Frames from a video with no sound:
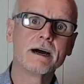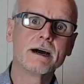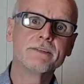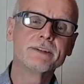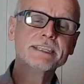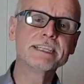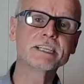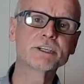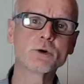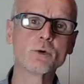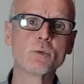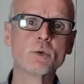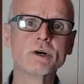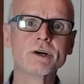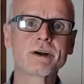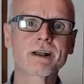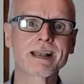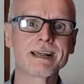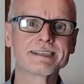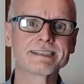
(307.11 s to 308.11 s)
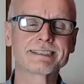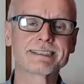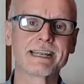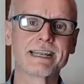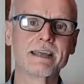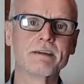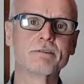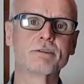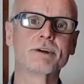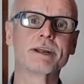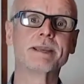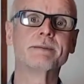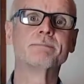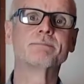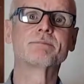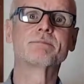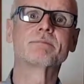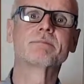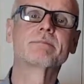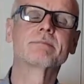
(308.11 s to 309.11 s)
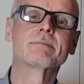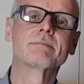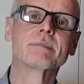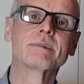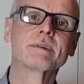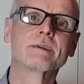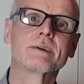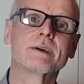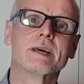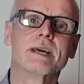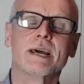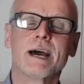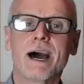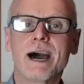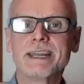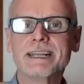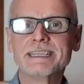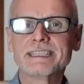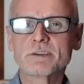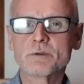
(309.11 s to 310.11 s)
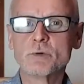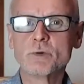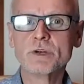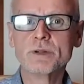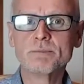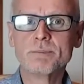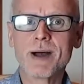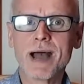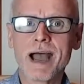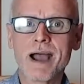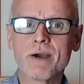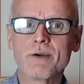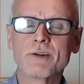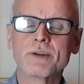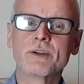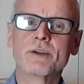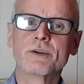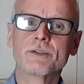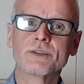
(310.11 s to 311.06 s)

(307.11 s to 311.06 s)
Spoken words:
This is called world-class delivery. And it's all about